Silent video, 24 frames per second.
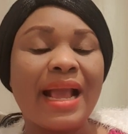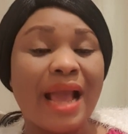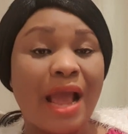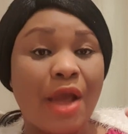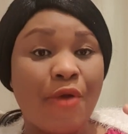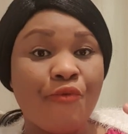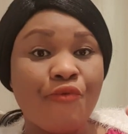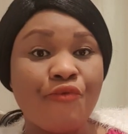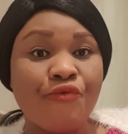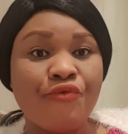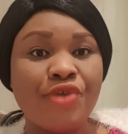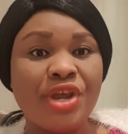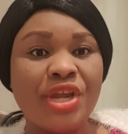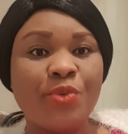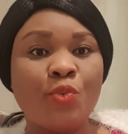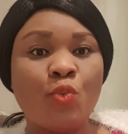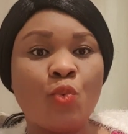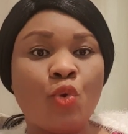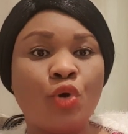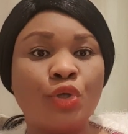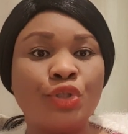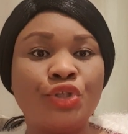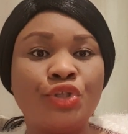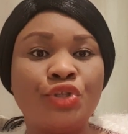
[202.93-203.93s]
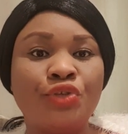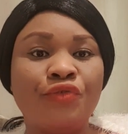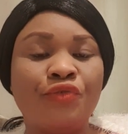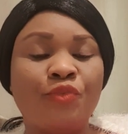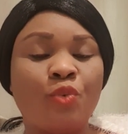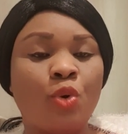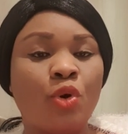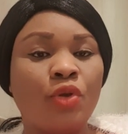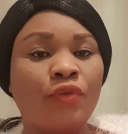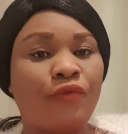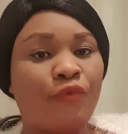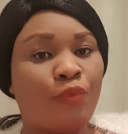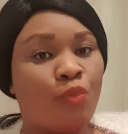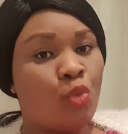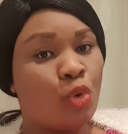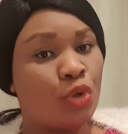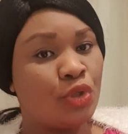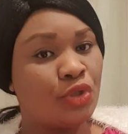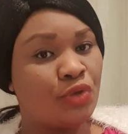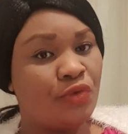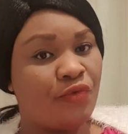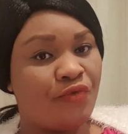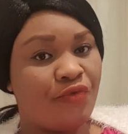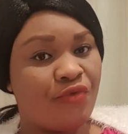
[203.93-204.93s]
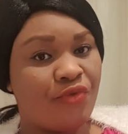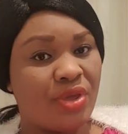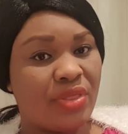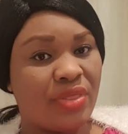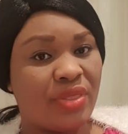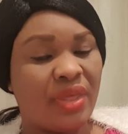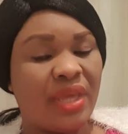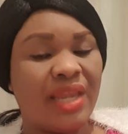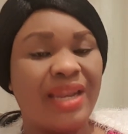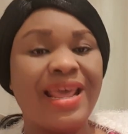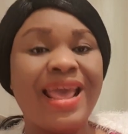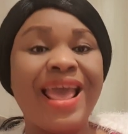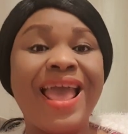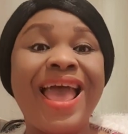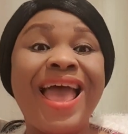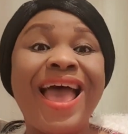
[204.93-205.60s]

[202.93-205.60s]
can read what you've written.